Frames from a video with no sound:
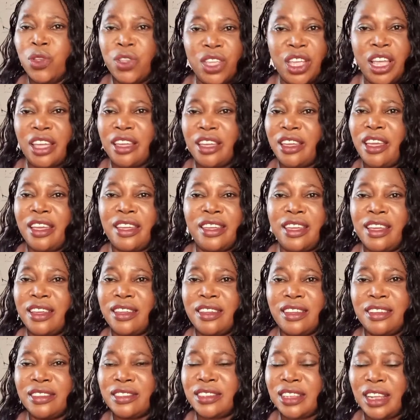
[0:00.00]

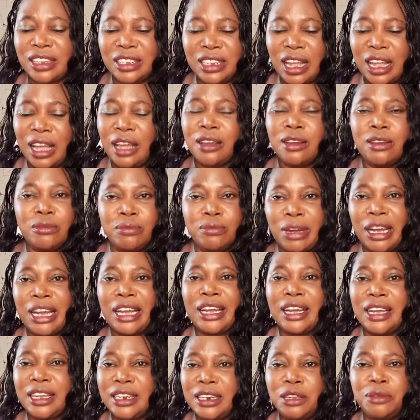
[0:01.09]
Yekekeke Santa,
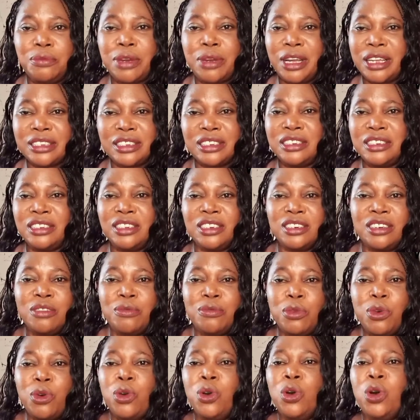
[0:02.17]
Makaniba
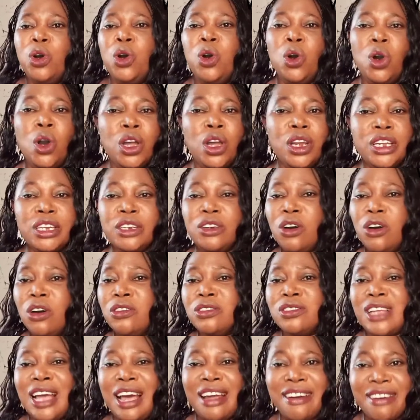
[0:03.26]
Sinterebo. Holy
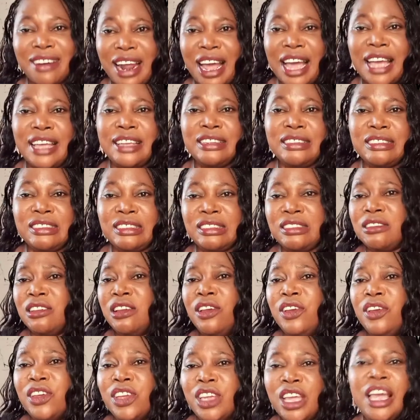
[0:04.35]
Ghost, arise,
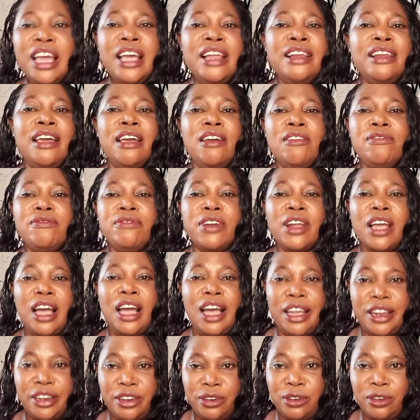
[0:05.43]
kill every
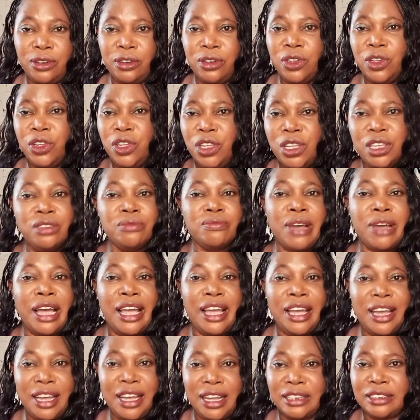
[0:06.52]
idol in my
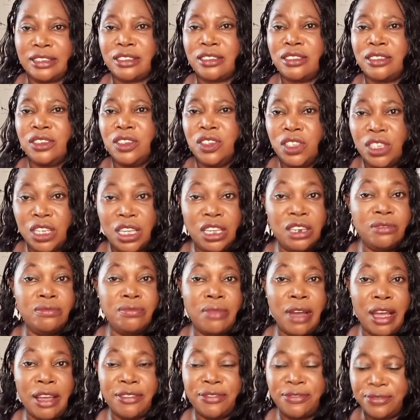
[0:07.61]
heart, in
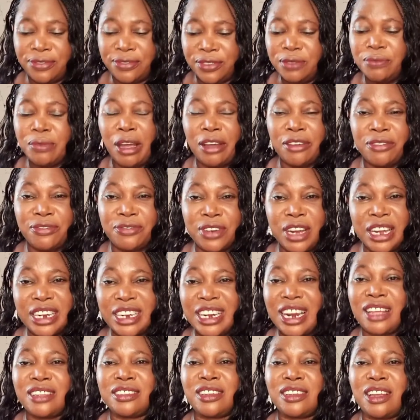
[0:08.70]
my
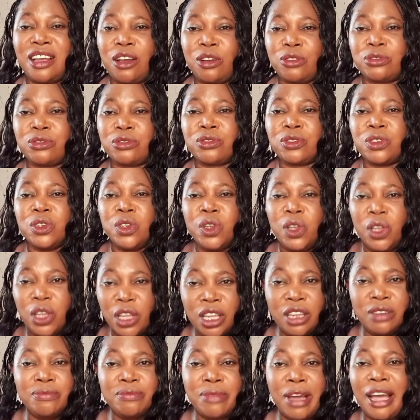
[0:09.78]
father's house,
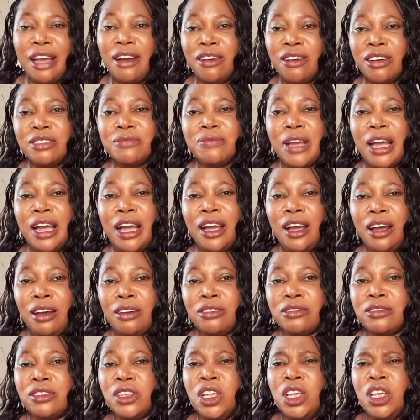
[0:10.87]
in my husband's house,